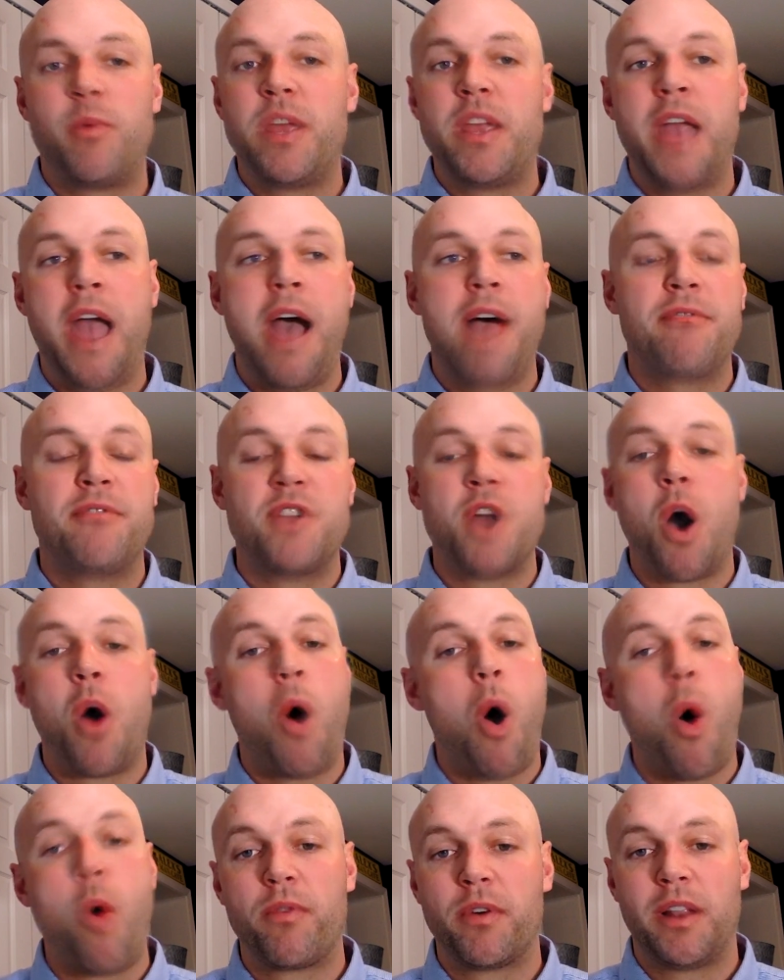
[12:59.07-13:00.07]
we have
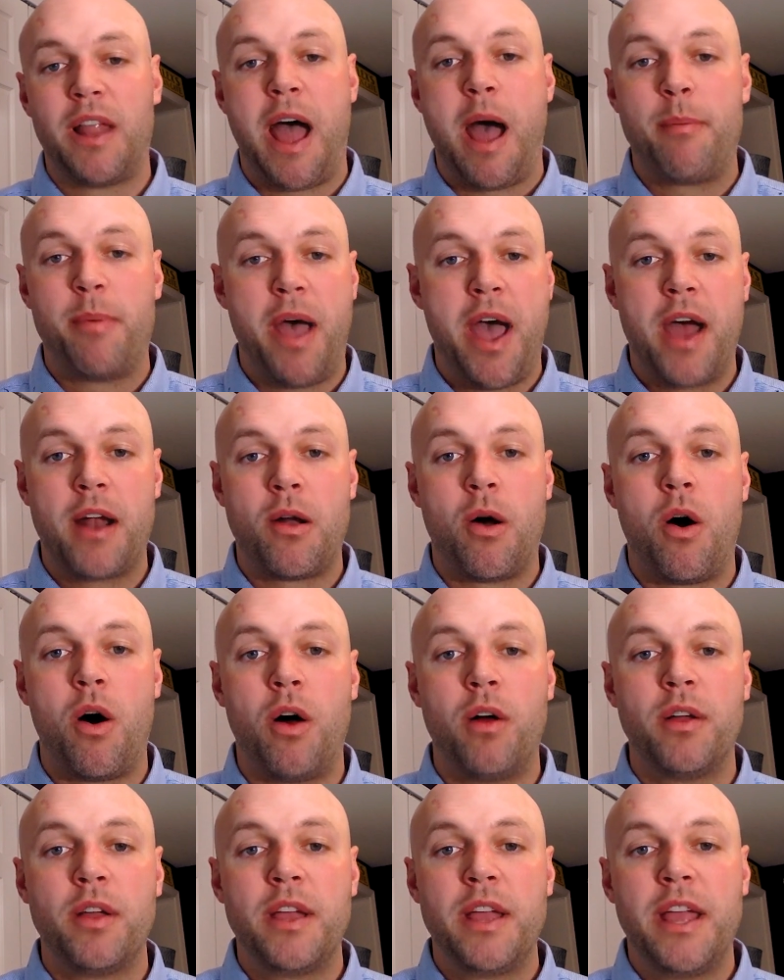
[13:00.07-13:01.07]
no overlap at
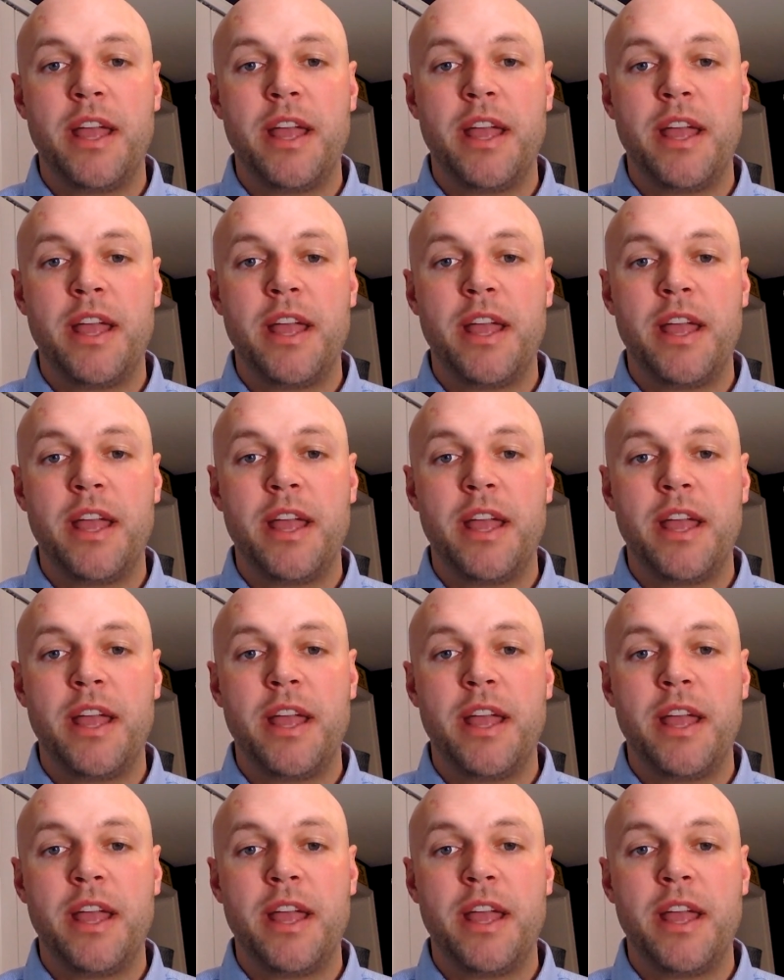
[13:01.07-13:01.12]
all